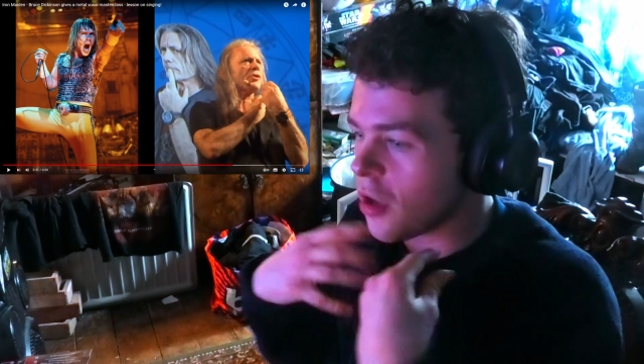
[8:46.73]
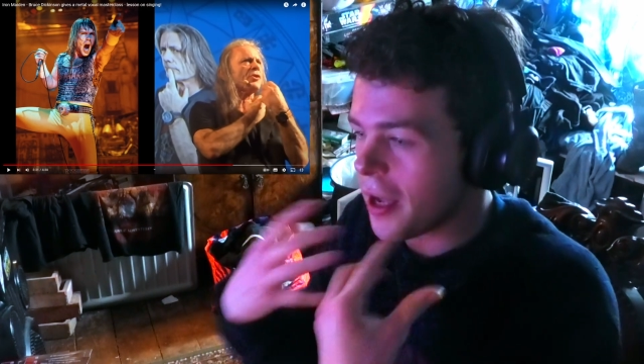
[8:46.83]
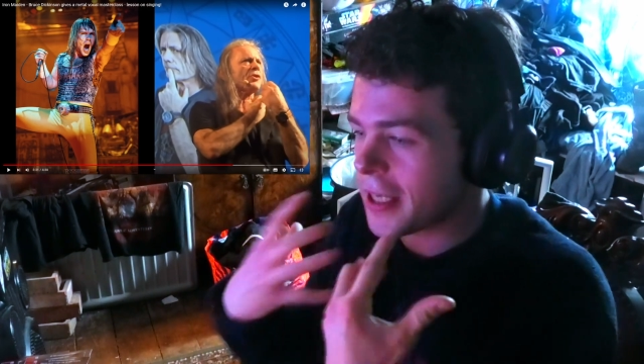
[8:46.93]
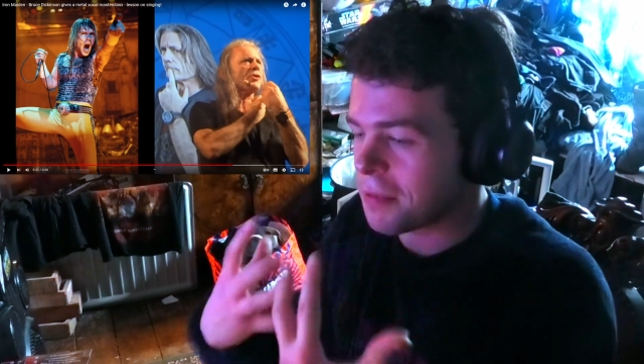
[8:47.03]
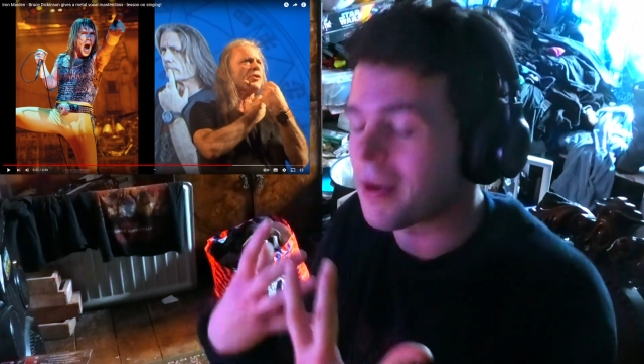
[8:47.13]

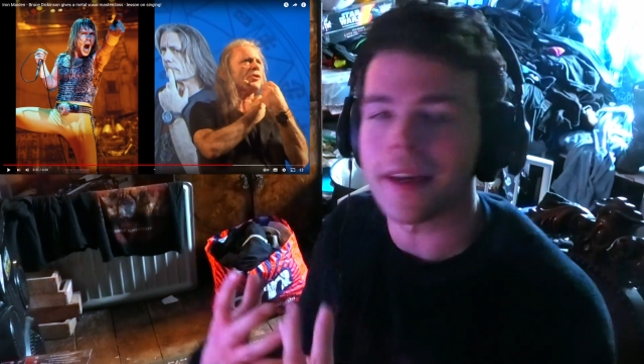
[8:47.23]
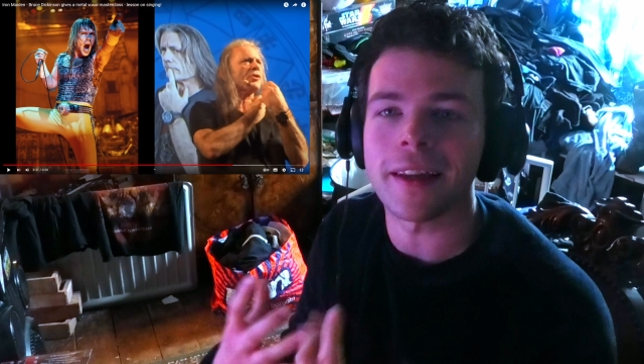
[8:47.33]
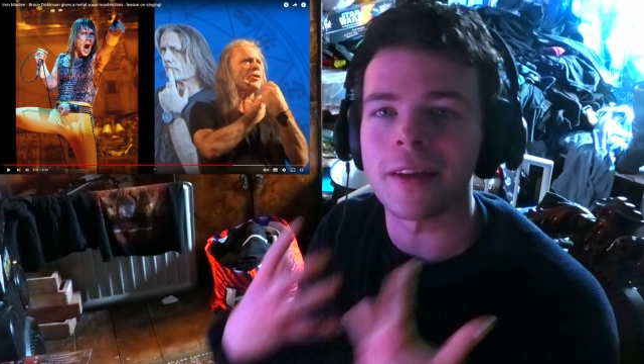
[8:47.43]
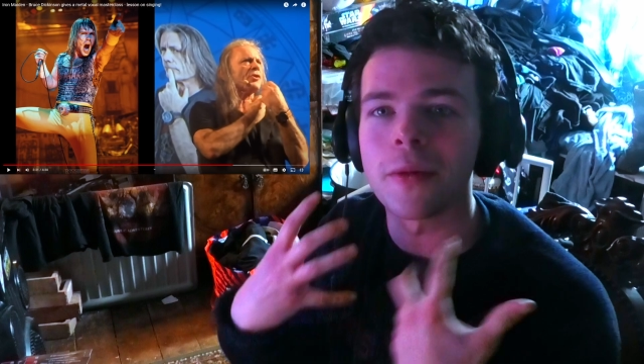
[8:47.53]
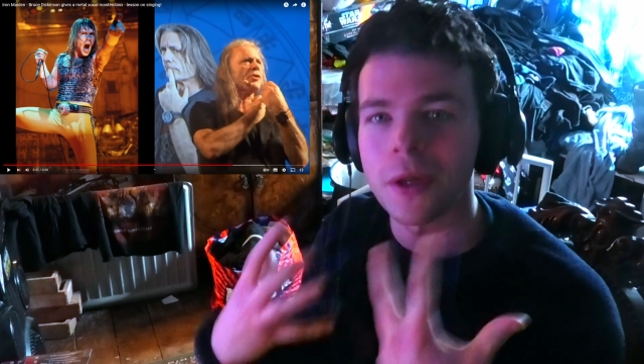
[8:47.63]

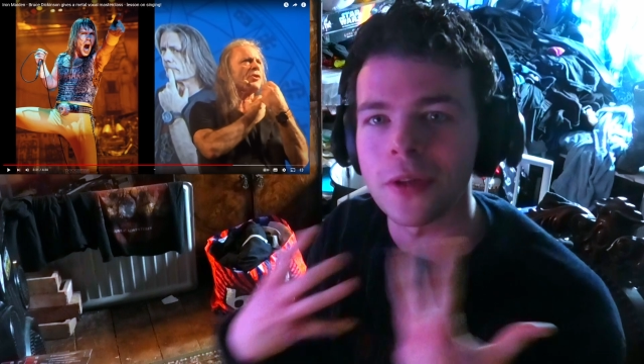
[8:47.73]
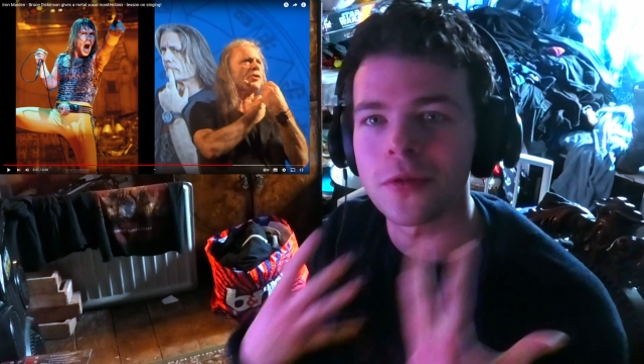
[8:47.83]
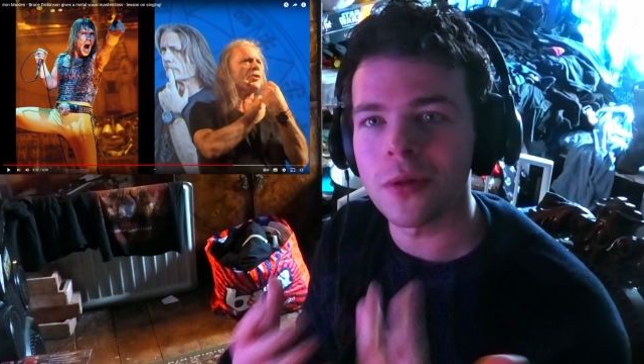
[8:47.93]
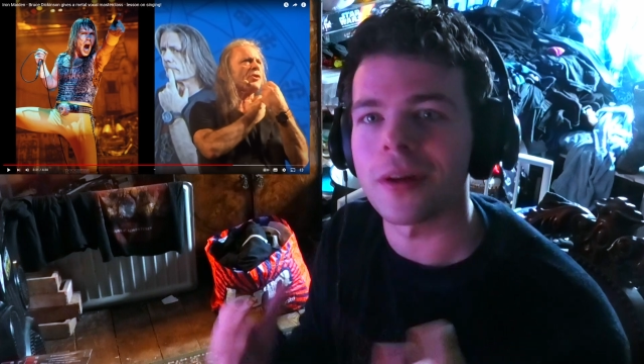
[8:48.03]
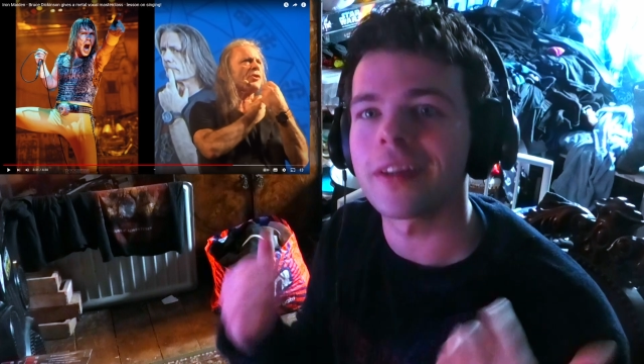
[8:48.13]
explaining that when you
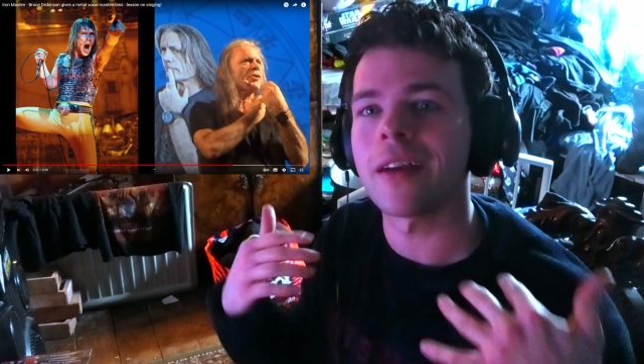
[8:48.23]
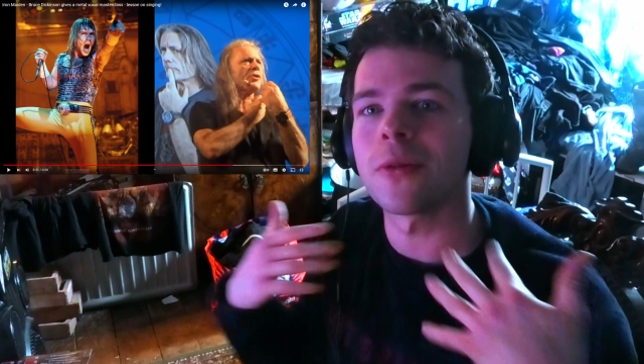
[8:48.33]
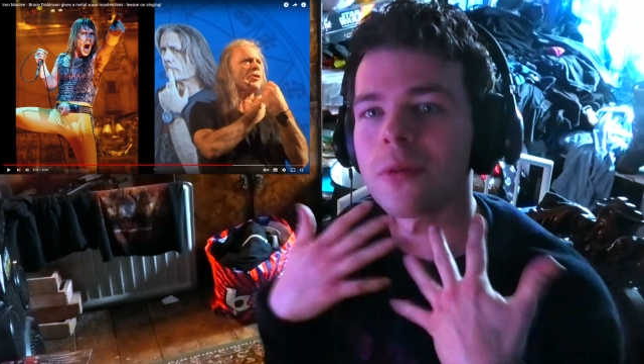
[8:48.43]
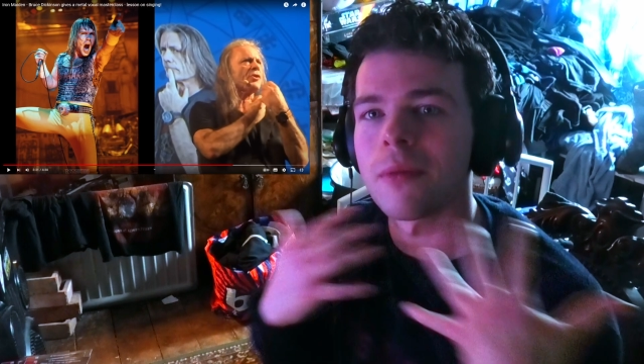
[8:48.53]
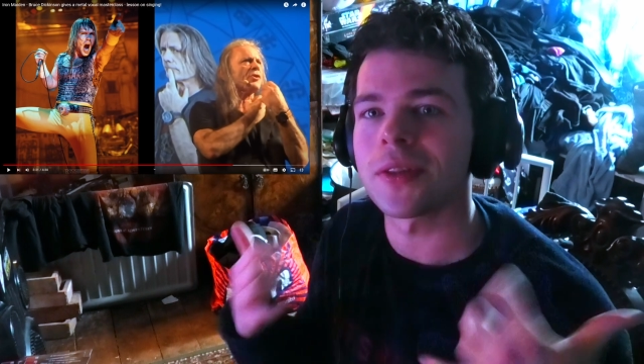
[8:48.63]
talk, again,
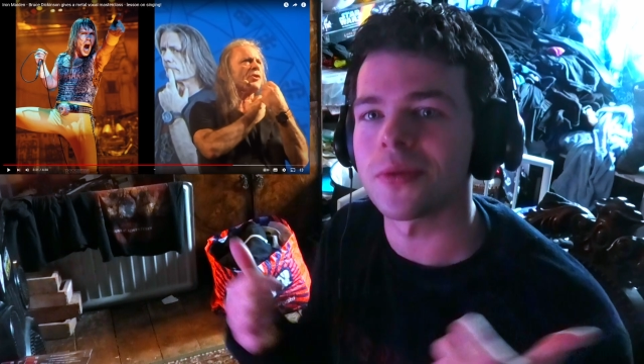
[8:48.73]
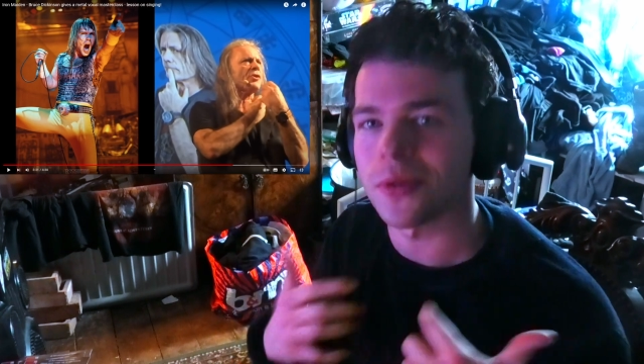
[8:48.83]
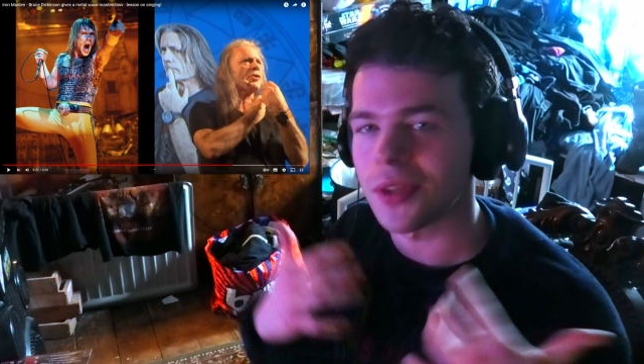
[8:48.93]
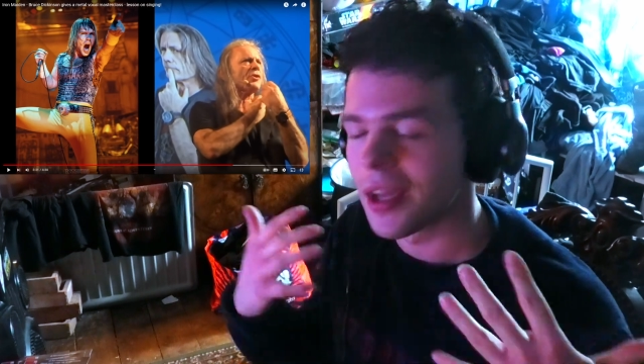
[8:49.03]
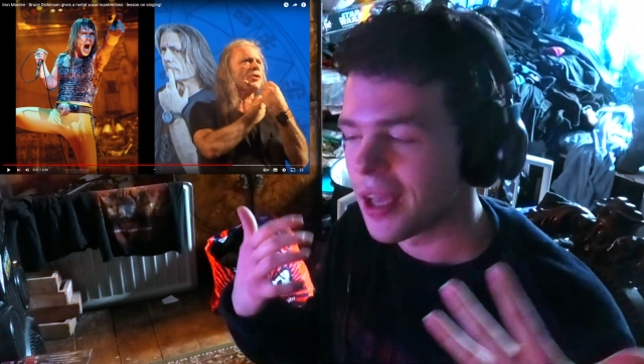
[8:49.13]
all the
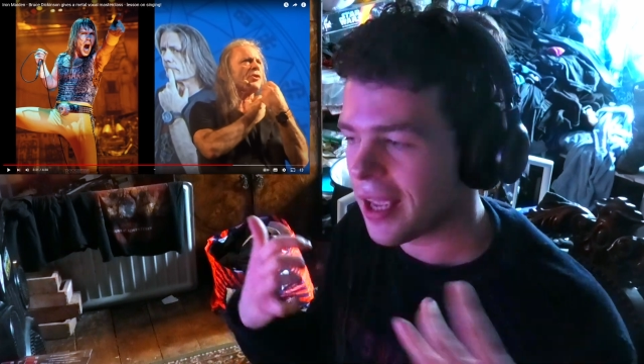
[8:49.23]
muscles,